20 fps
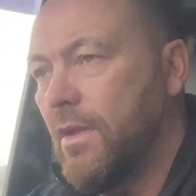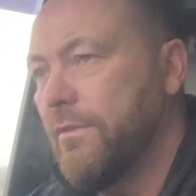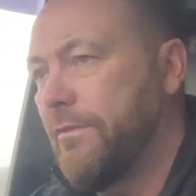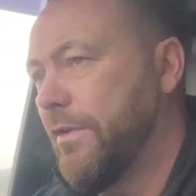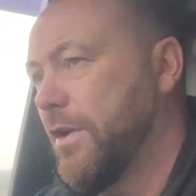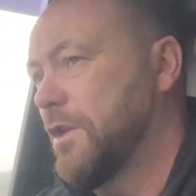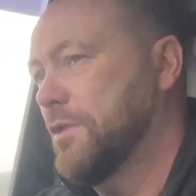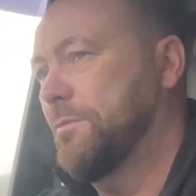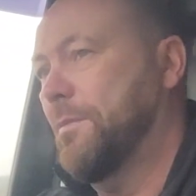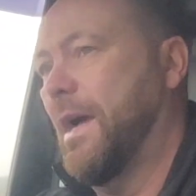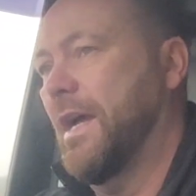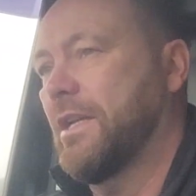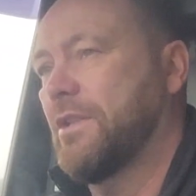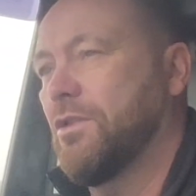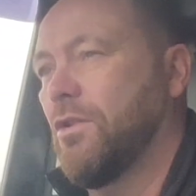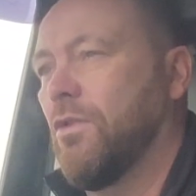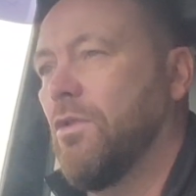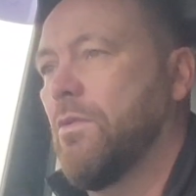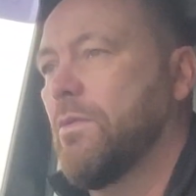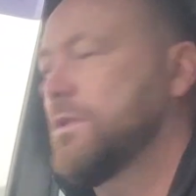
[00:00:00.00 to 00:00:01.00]
First
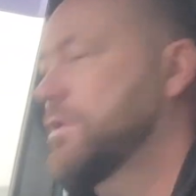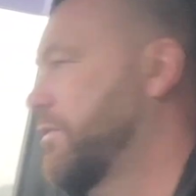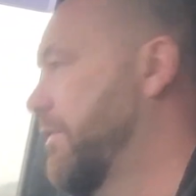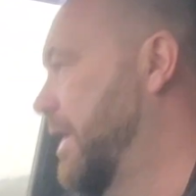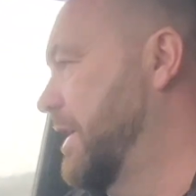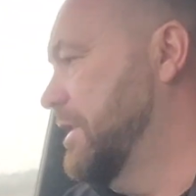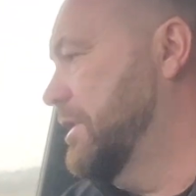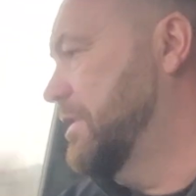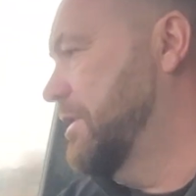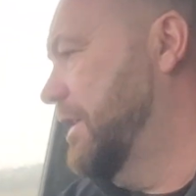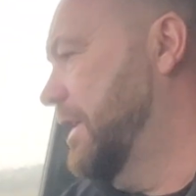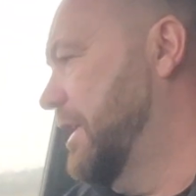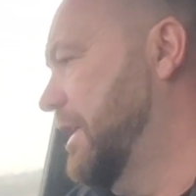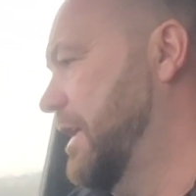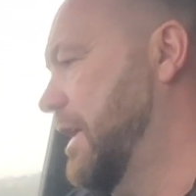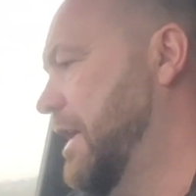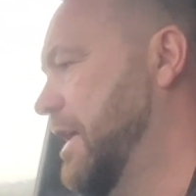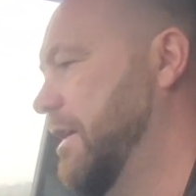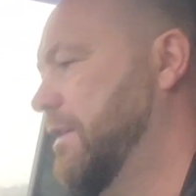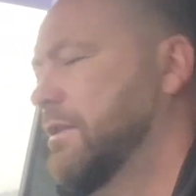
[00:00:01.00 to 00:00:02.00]
bike's always great to see